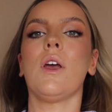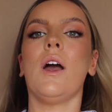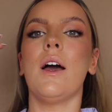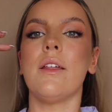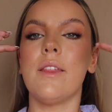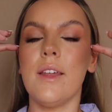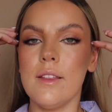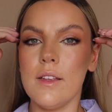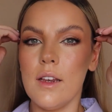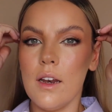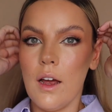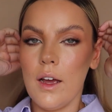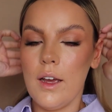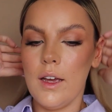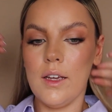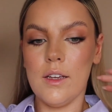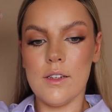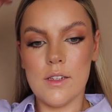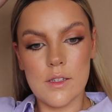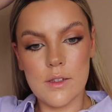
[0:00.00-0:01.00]
I think the
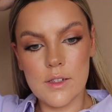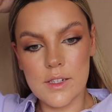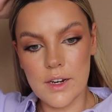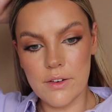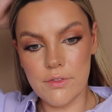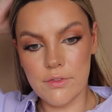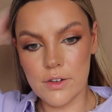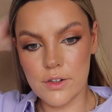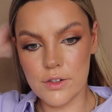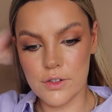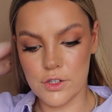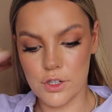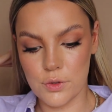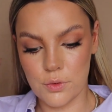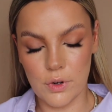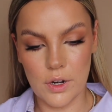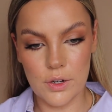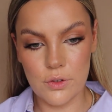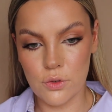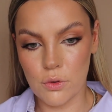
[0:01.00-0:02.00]
lighting is different to
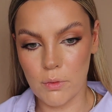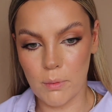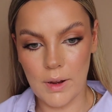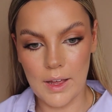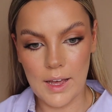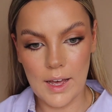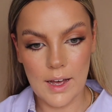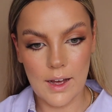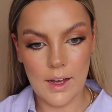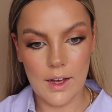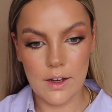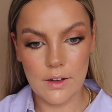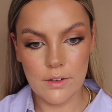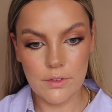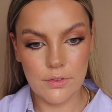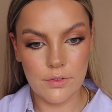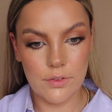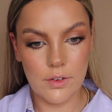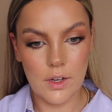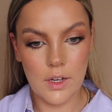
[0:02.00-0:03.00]
what I normally
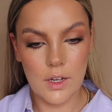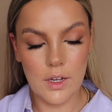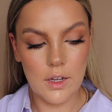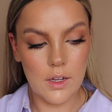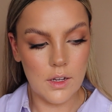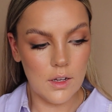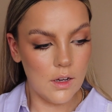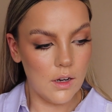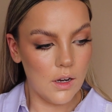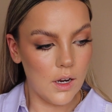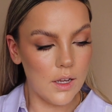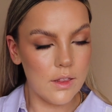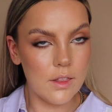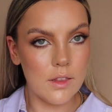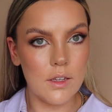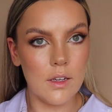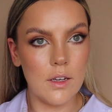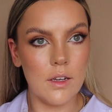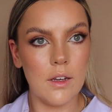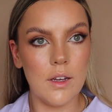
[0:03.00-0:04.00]
have. Like
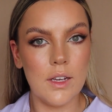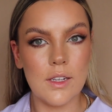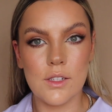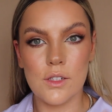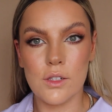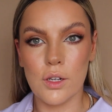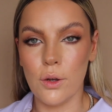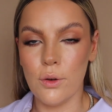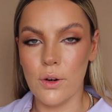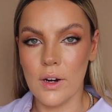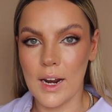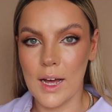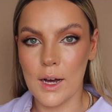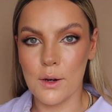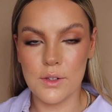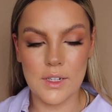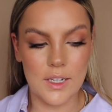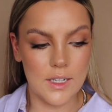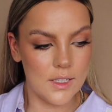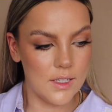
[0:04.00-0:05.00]
it's so
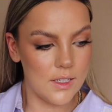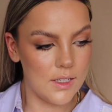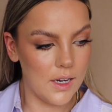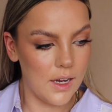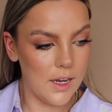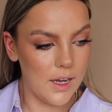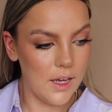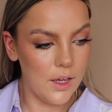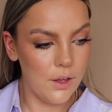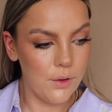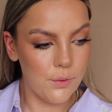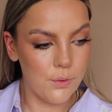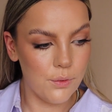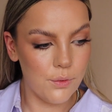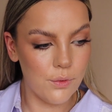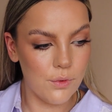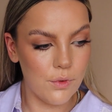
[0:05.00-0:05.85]
cloudy today.